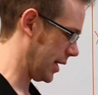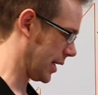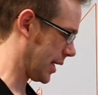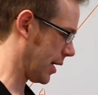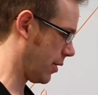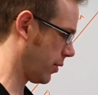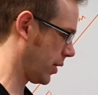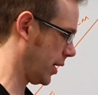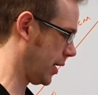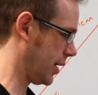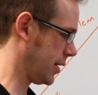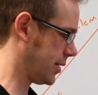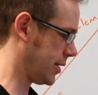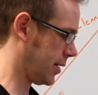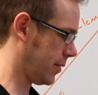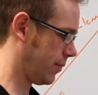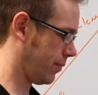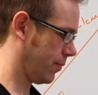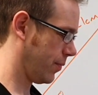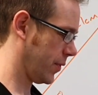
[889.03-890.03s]
the
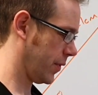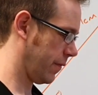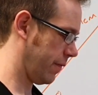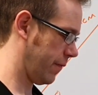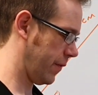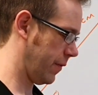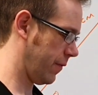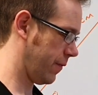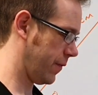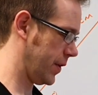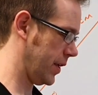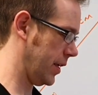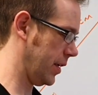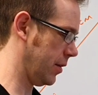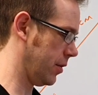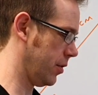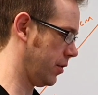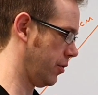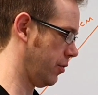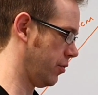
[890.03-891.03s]
calculator,
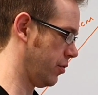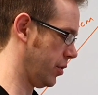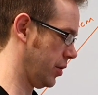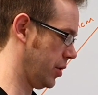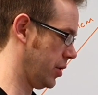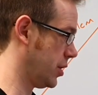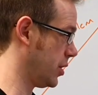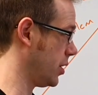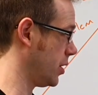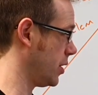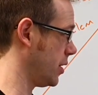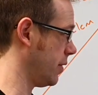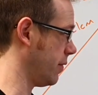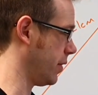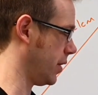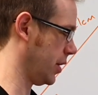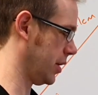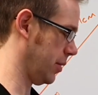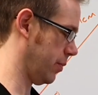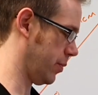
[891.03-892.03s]
1,500
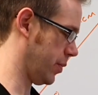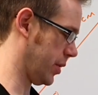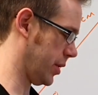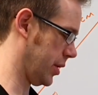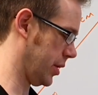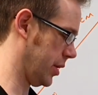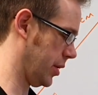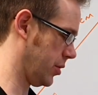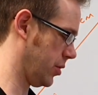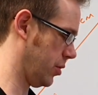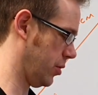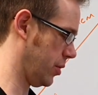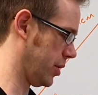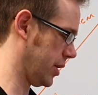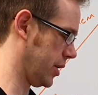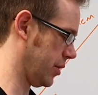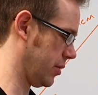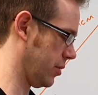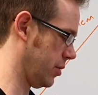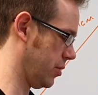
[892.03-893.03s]
divided by
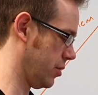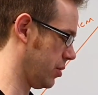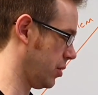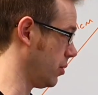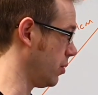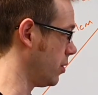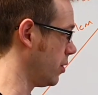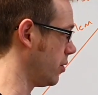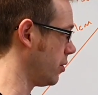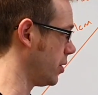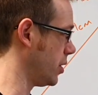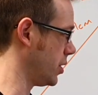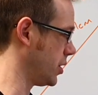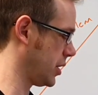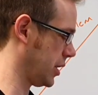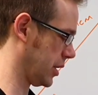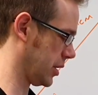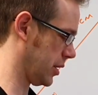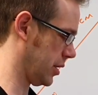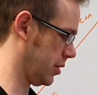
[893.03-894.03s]

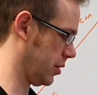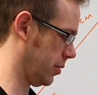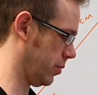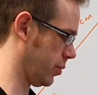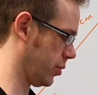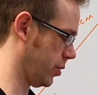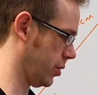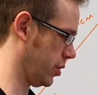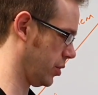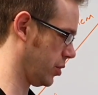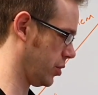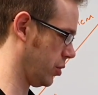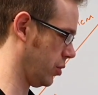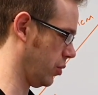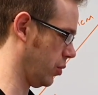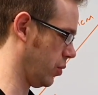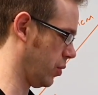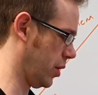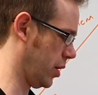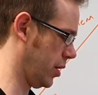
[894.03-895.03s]

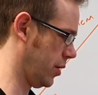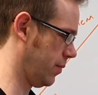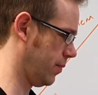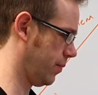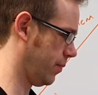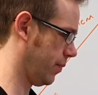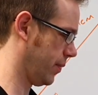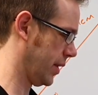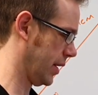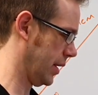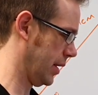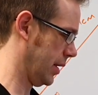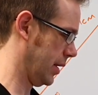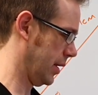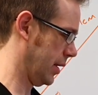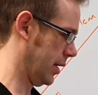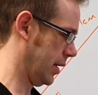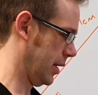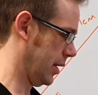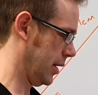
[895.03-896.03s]
2,269.21
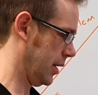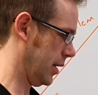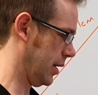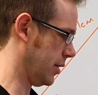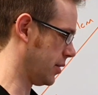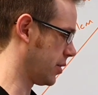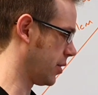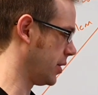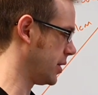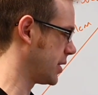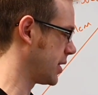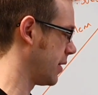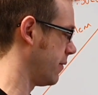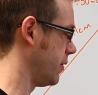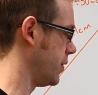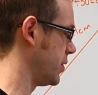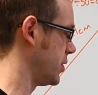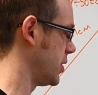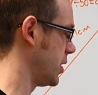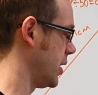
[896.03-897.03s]
is going to give
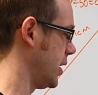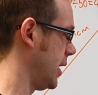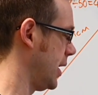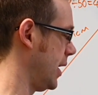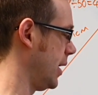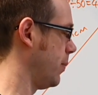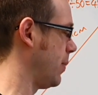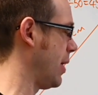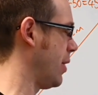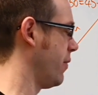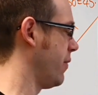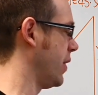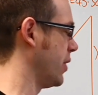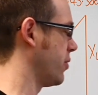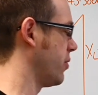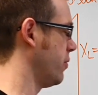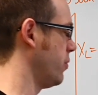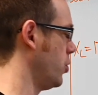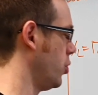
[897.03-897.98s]
us a power factor of